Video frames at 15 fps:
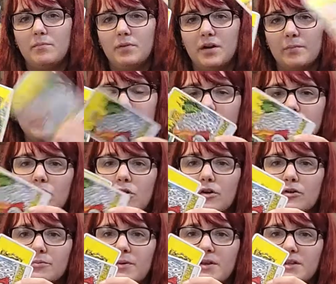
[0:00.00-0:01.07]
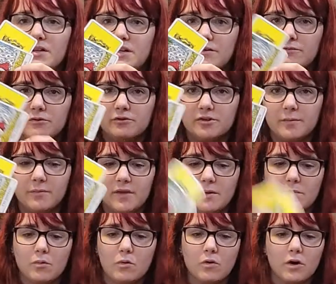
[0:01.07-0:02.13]
but I'm being crossed by the need for
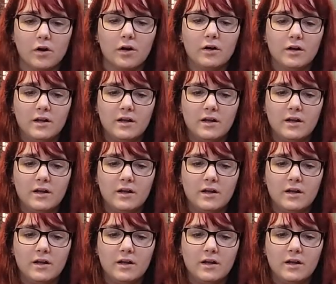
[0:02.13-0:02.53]
something more,